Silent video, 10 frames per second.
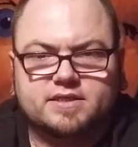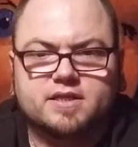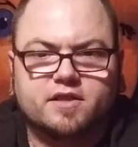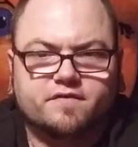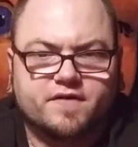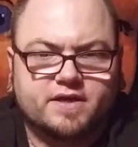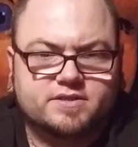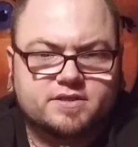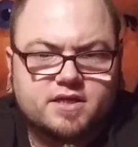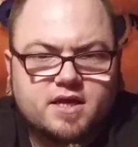
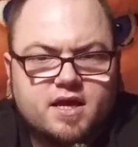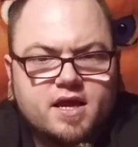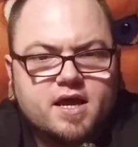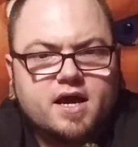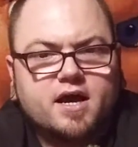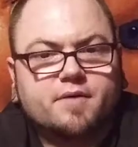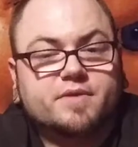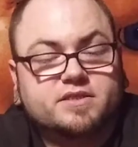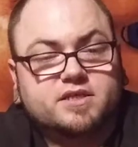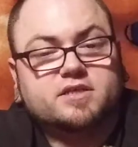Leatherface.
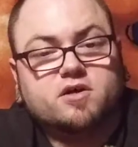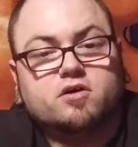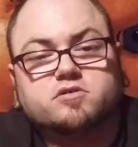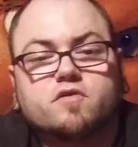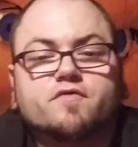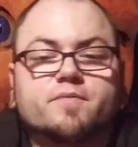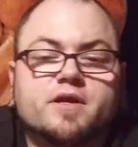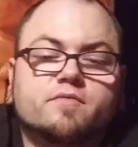This is also from the